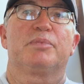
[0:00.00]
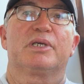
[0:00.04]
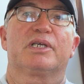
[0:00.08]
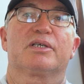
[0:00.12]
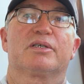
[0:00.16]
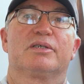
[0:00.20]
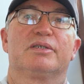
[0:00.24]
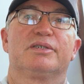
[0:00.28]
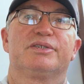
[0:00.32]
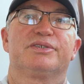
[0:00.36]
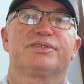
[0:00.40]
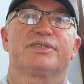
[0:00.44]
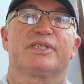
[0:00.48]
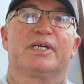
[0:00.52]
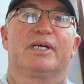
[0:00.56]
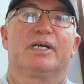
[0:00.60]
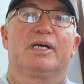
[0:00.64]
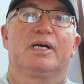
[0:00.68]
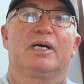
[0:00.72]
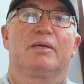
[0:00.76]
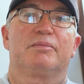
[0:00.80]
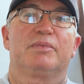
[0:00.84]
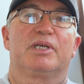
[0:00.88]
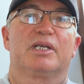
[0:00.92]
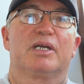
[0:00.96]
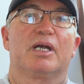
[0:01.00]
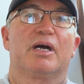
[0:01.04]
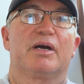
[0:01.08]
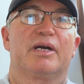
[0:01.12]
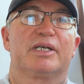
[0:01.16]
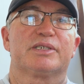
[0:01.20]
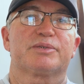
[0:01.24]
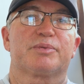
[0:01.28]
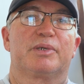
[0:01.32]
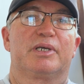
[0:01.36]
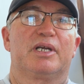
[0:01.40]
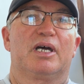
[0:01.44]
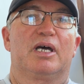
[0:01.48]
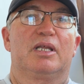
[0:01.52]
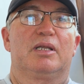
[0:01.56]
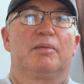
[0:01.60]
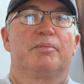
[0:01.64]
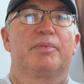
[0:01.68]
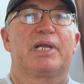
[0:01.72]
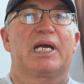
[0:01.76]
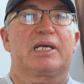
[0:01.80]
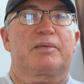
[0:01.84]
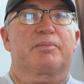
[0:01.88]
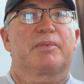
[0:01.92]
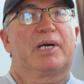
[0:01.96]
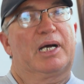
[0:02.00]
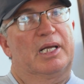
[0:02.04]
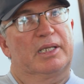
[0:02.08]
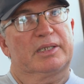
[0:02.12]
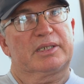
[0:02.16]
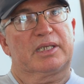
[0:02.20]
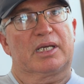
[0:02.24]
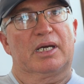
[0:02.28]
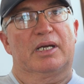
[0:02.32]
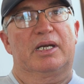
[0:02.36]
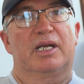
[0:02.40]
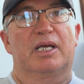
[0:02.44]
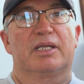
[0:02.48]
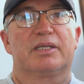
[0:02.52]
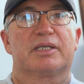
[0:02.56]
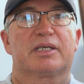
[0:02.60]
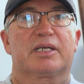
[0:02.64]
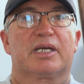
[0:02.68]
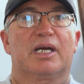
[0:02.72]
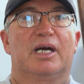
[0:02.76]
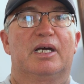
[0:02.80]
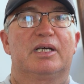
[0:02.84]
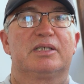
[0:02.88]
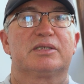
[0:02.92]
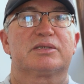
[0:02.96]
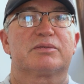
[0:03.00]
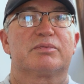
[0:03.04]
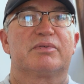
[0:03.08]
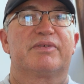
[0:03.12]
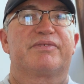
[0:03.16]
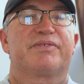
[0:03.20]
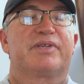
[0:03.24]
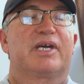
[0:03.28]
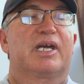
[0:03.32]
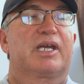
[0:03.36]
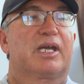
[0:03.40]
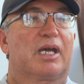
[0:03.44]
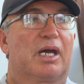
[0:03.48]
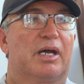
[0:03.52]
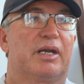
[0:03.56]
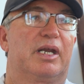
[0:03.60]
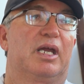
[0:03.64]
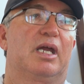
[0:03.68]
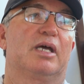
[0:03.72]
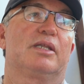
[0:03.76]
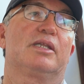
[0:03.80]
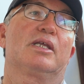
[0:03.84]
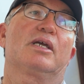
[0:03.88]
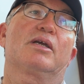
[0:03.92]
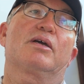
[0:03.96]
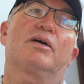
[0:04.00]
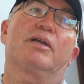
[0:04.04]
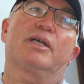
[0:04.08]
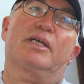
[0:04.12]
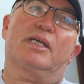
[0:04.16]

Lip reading: because, you know, as we know, the black marlin go down the coast. Well, if they go down, they've